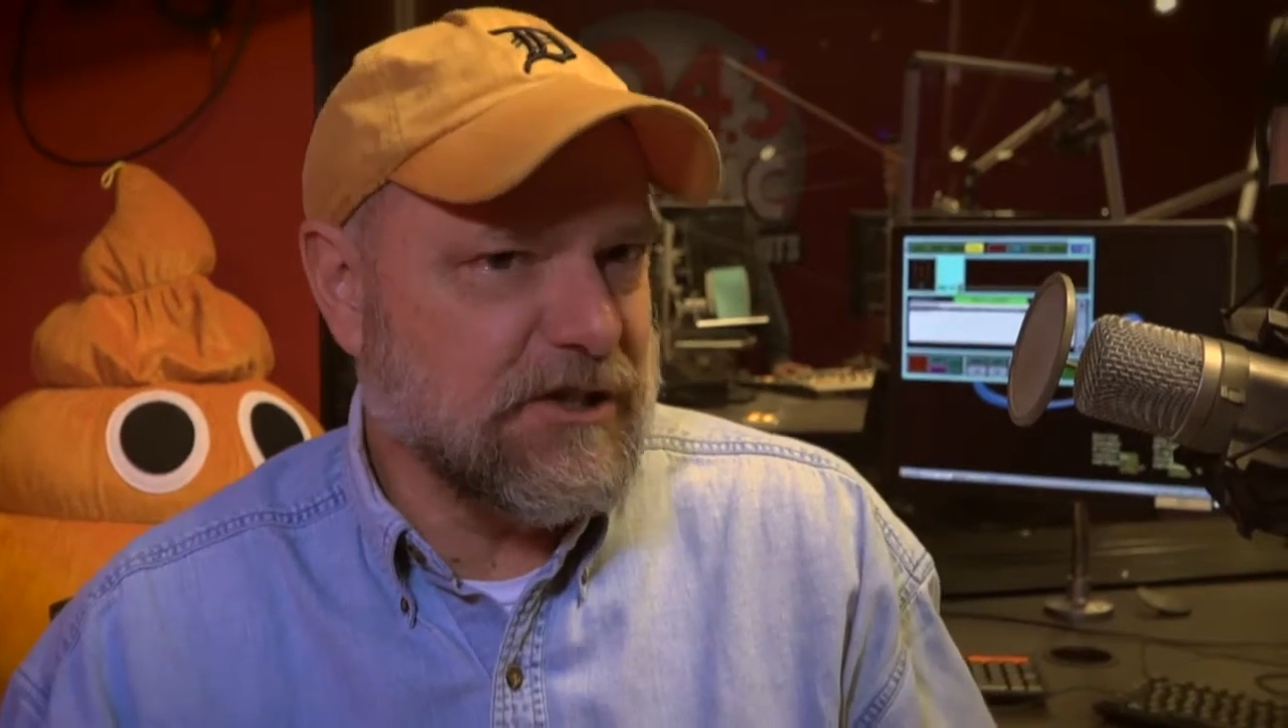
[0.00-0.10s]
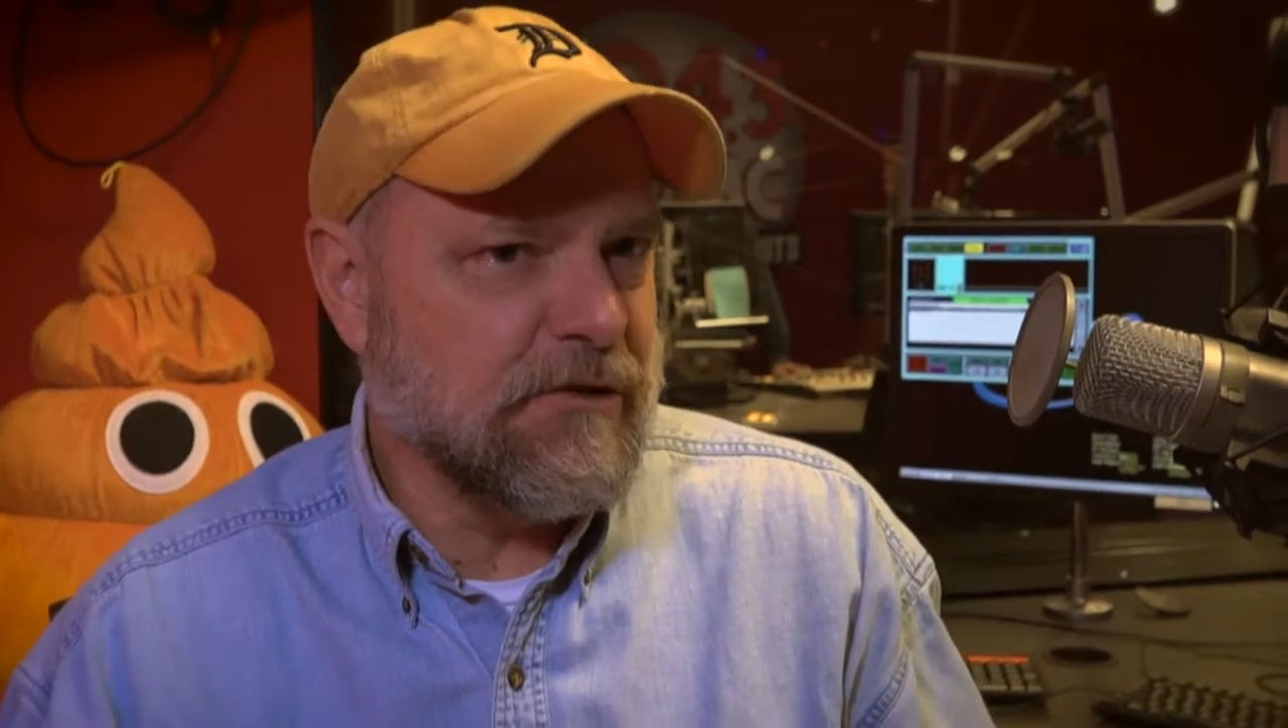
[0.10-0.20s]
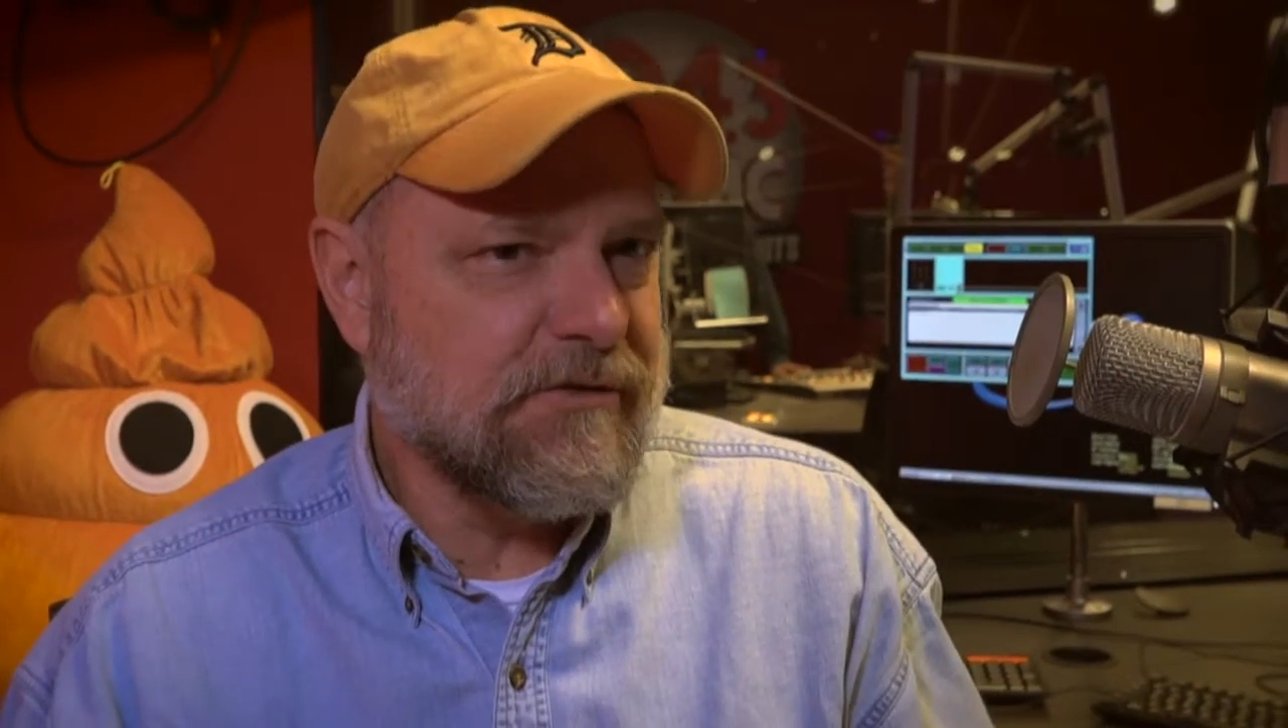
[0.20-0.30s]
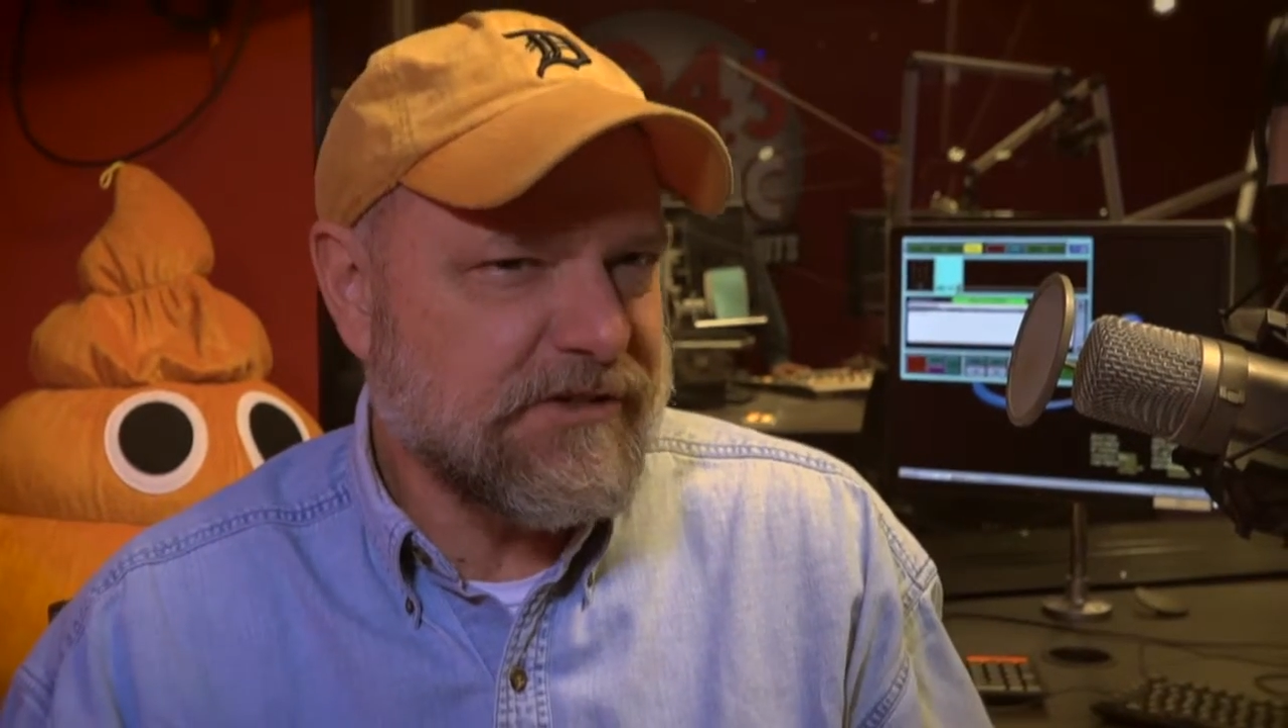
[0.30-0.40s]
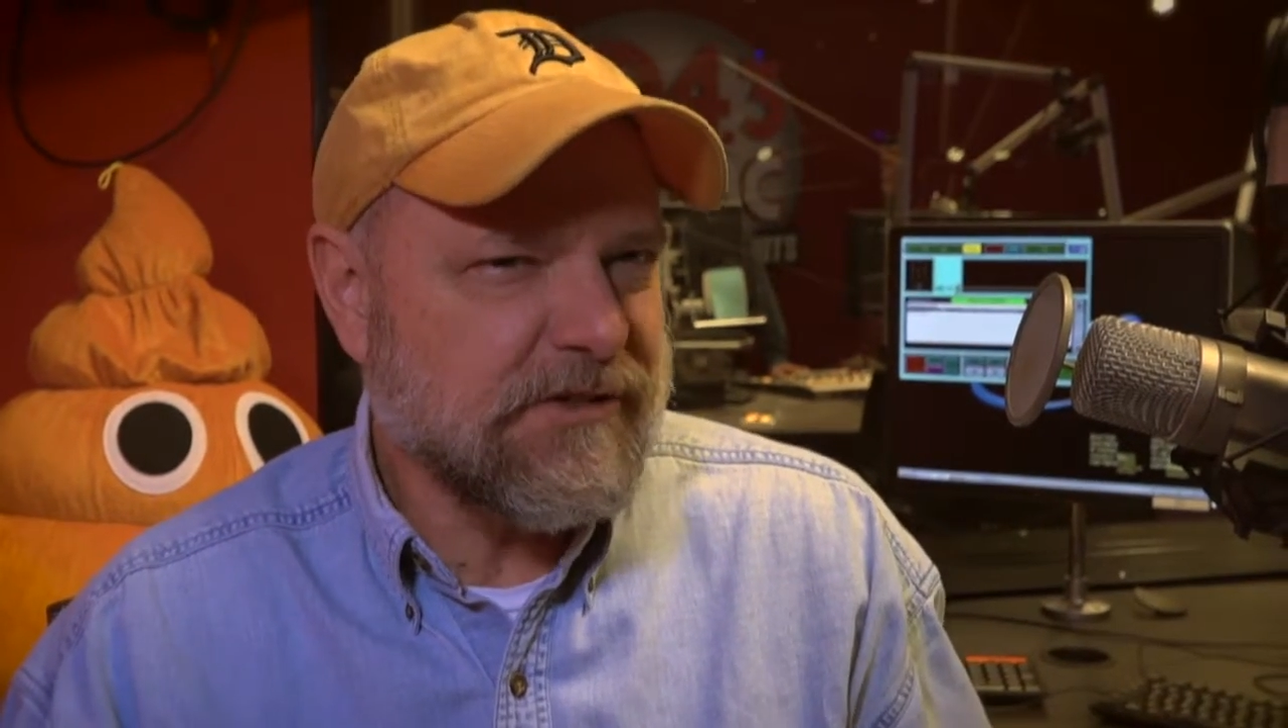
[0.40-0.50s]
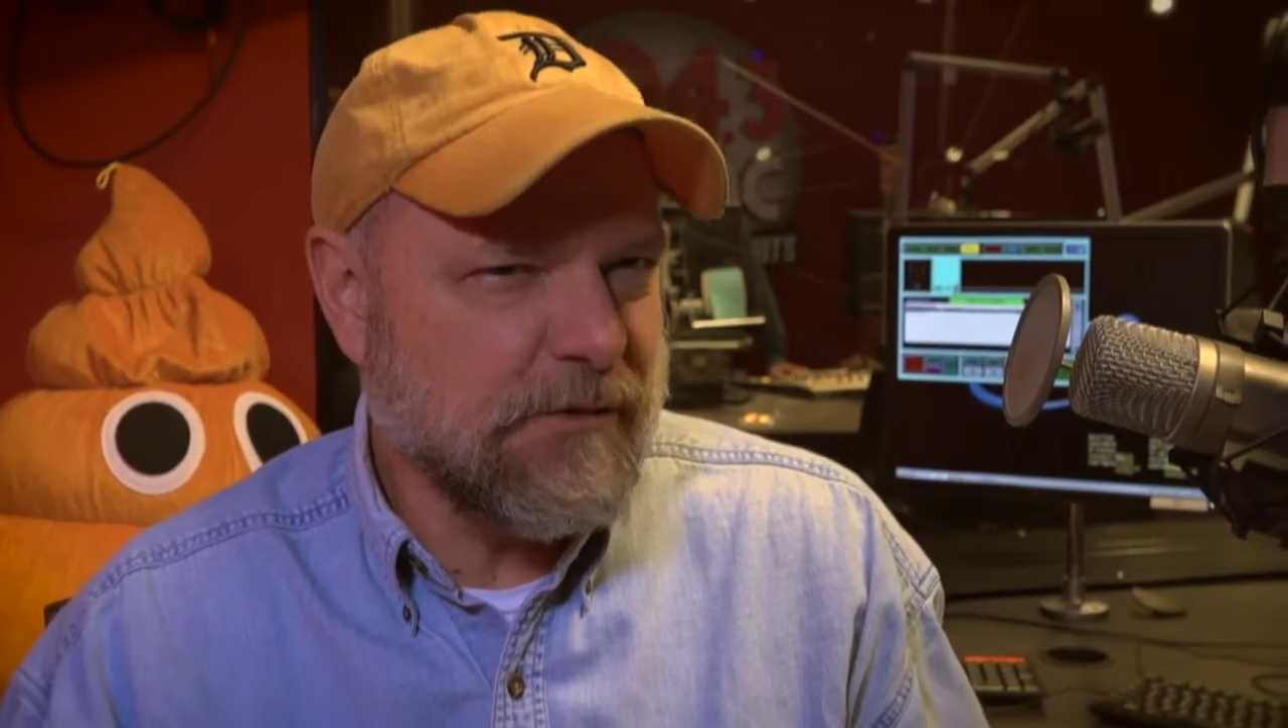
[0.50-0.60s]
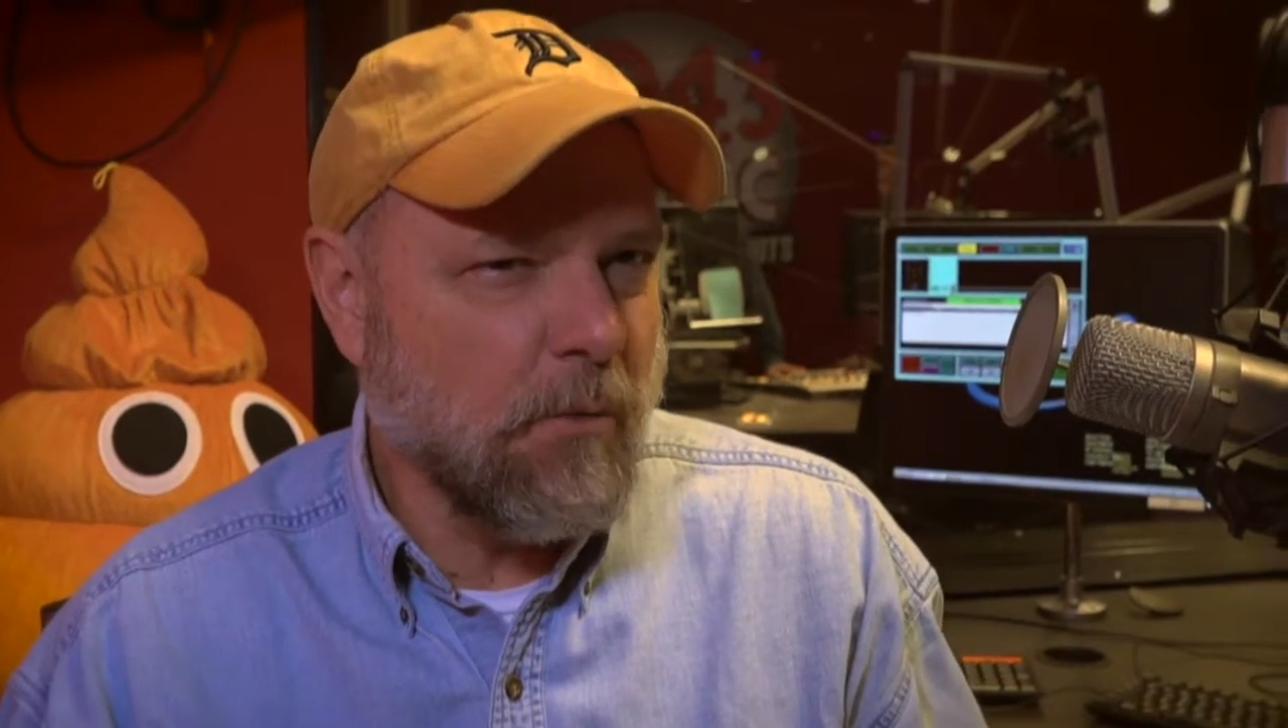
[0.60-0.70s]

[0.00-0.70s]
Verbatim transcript: used to